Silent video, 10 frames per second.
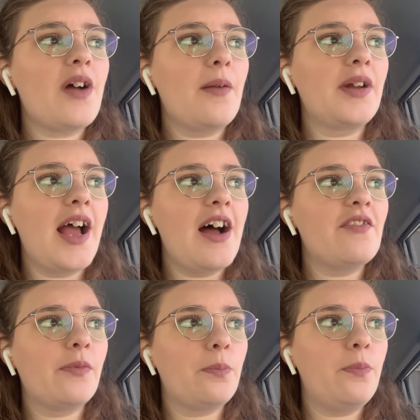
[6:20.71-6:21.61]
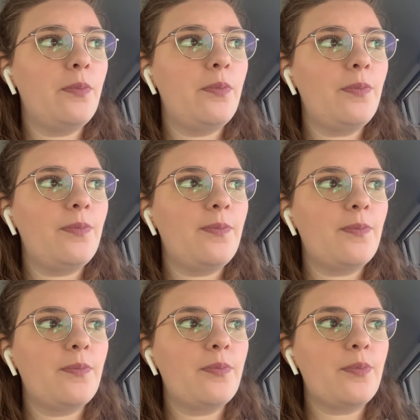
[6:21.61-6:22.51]
I'm gonna have
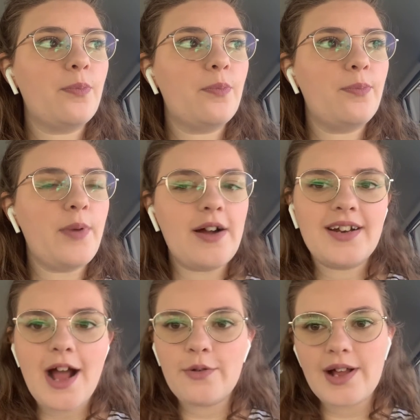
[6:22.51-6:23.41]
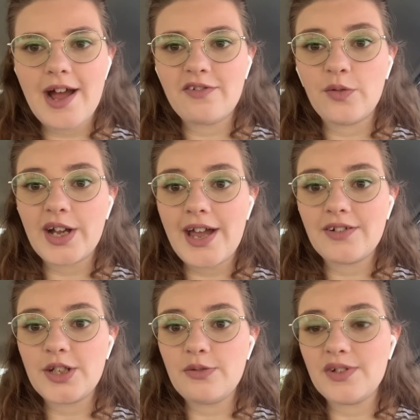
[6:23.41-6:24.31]
about an hour and a half of work I
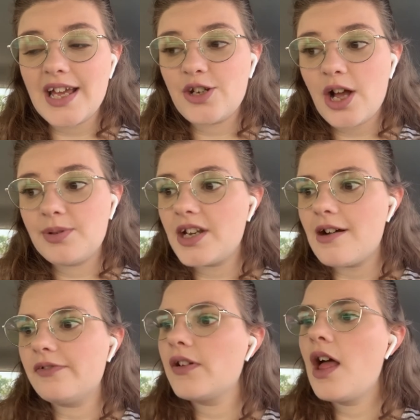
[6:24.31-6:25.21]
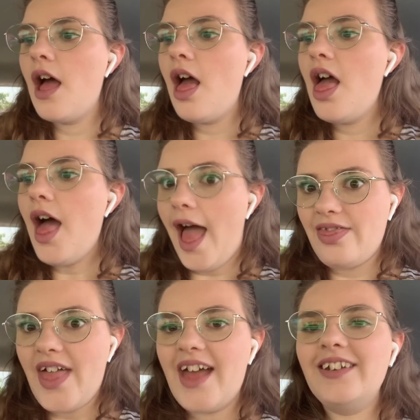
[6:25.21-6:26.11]
have to do for day job stuff,
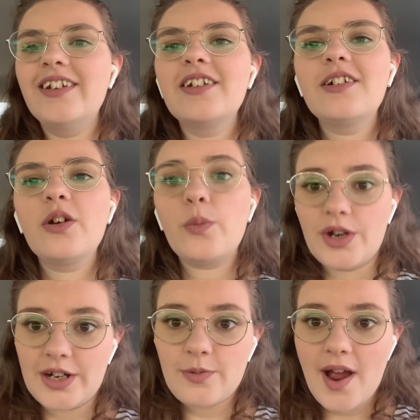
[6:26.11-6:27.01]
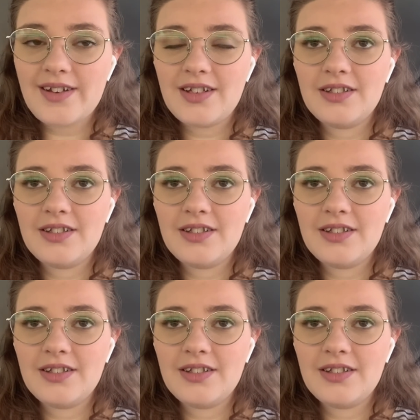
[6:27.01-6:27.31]
and then we're gonna write.